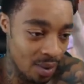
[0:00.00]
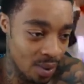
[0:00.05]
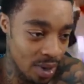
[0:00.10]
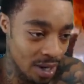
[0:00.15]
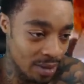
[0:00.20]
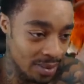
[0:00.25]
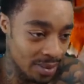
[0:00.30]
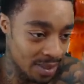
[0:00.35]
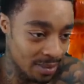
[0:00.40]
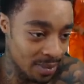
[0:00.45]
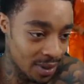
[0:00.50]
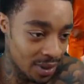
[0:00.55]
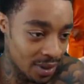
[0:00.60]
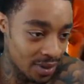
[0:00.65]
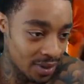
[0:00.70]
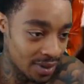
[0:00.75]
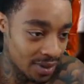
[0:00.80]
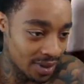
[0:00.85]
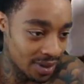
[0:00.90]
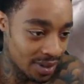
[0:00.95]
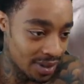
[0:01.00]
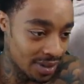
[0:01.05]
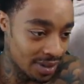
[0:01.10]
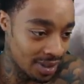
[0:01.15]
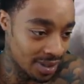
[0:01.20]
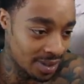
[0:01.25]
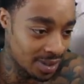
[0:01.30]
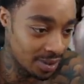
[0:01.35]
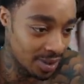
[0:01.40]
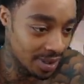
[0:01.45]
Williamson, bro.
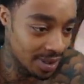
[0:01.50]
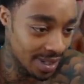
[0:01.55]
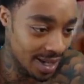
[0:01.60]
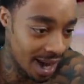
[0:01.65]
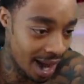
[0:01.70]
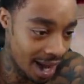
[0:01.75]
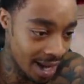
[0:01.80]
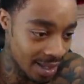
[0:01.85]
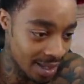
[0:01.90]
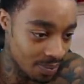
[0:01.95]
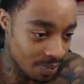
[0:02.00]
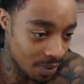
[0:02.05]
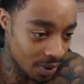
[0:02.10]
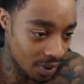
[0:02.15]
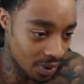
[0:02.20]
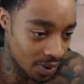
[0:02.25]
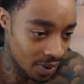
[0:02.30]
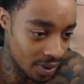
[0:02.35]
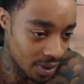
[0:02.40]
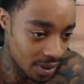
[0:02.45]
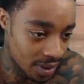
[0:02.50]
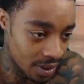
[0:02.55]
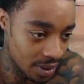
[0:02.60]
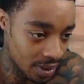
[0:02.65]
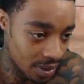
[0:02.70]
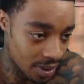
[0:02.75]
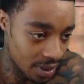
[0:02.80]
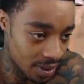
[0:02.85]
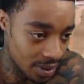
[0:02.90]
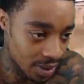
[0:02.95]
This dude is nice, bro.
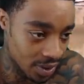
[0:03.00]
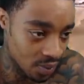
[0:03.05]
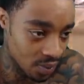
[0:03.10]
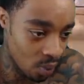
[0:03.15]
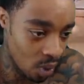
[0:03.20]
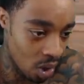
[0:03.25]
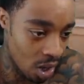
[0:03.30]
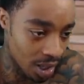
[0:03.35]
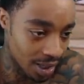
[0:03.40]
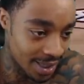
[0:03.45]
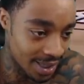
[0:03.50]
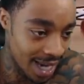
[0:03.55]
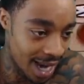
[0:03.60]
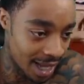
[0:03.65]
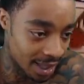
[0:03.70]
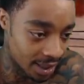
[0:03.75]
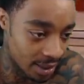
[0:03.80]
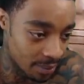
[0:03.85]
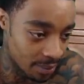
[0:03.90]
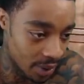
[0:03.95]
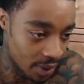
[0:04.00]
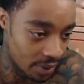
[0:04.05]
And just raw talent, bro.